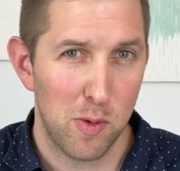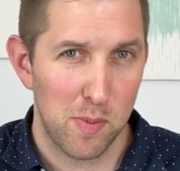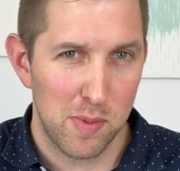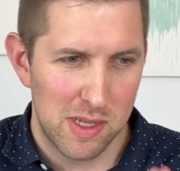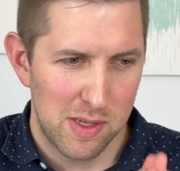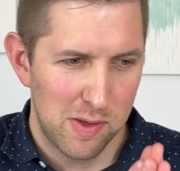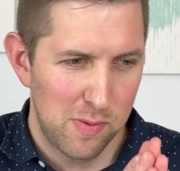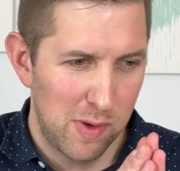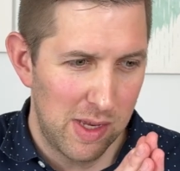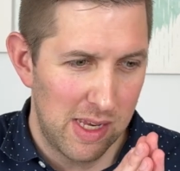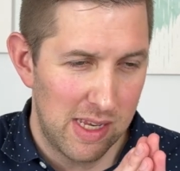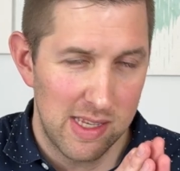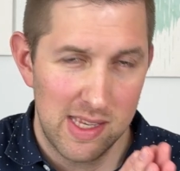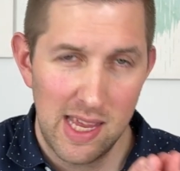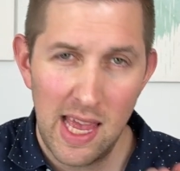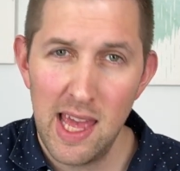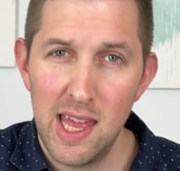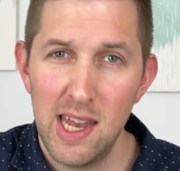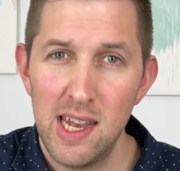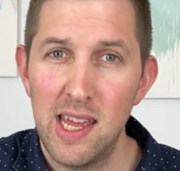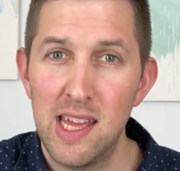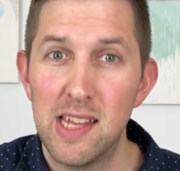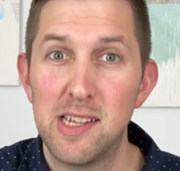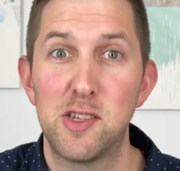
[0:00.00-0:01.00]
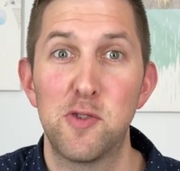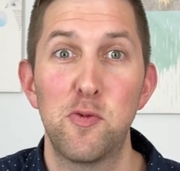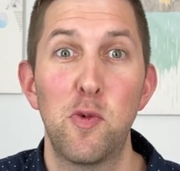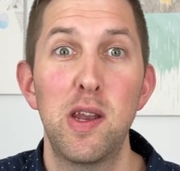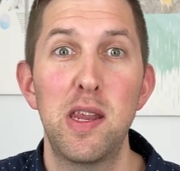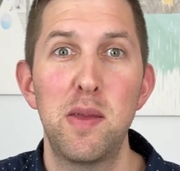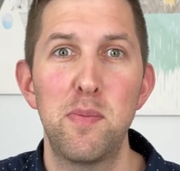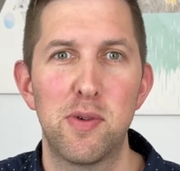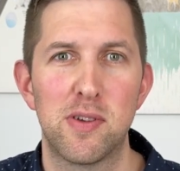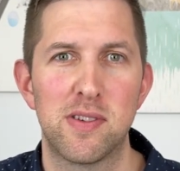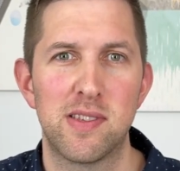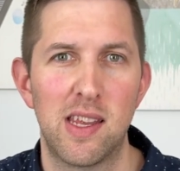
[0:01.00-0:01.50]
between 10 and
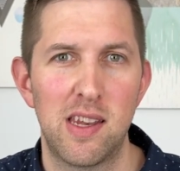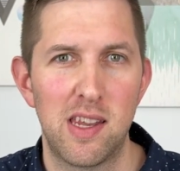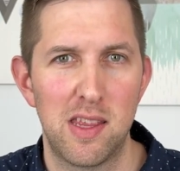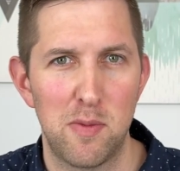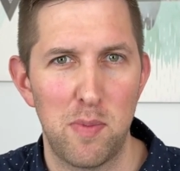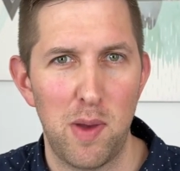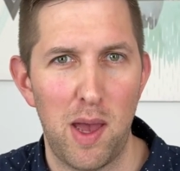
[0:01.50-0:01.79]
20% of the